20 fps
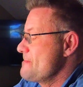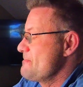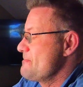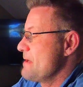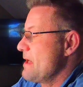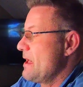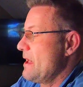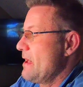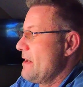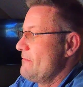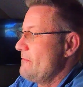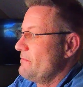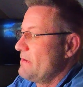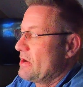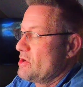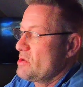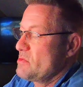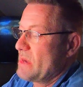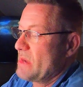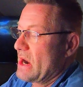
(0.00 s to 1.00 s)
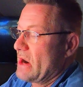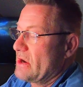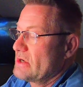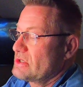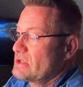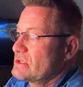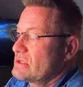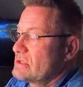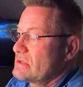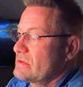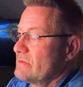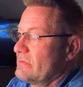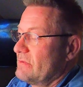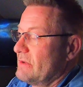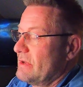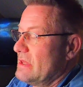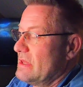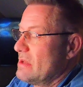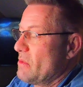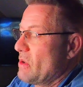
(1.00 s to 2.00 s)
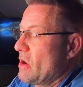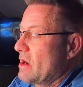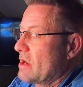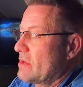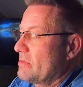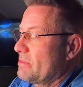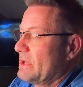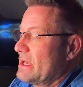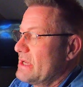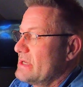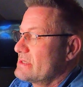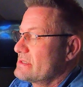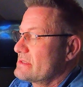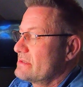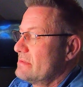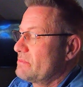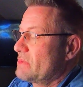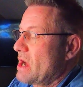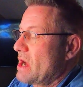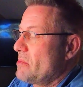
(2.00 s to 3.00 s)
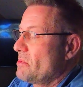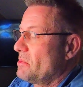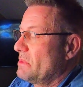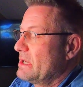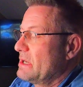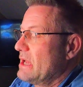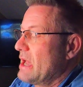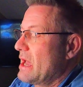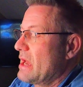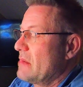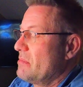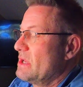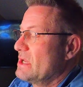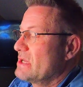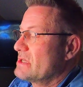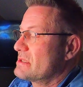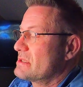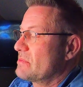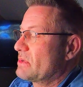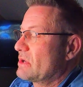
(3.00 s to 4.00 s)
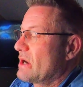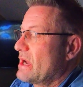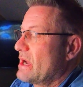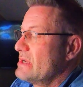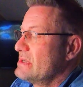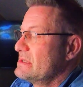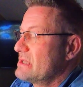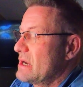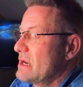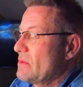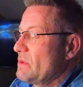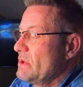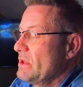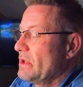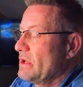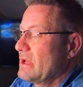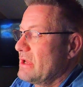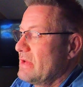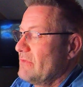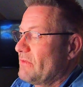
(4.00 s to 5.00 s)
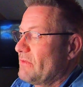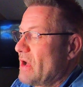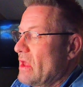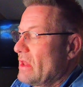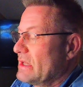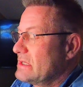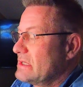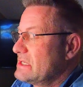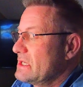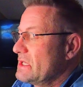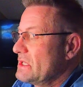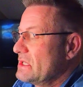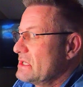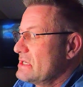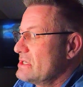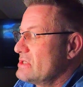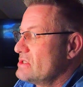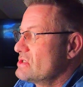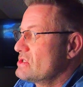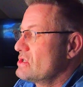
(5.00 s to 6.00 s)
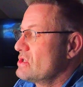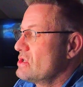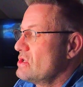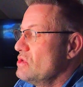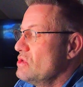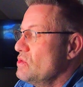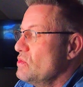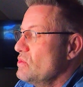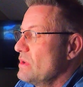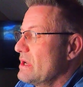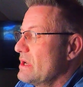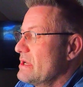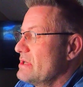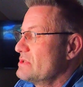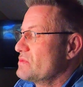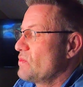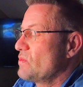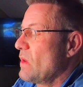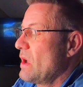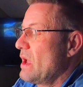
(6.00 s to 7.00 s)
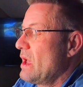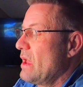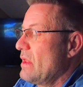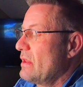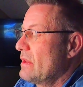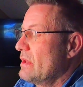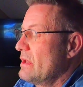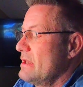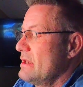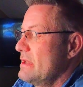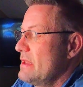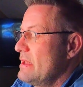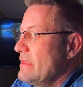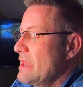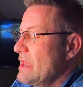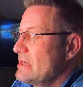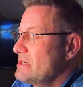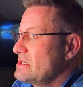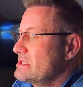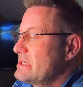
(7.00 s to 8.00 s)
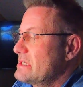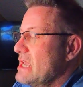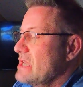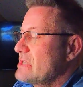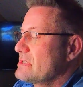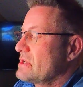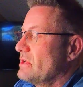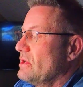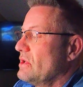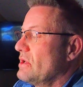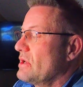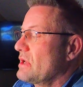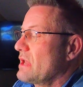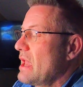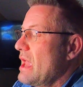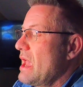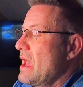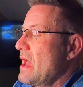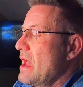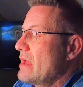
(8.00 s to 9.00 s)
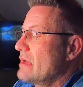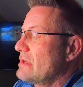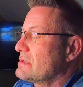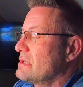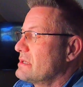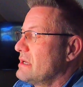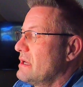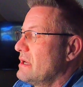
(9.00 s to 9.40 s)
Very bearish in the marketplace. And probably not a big surprise there. We look at volatility skew as well. That just takes a look at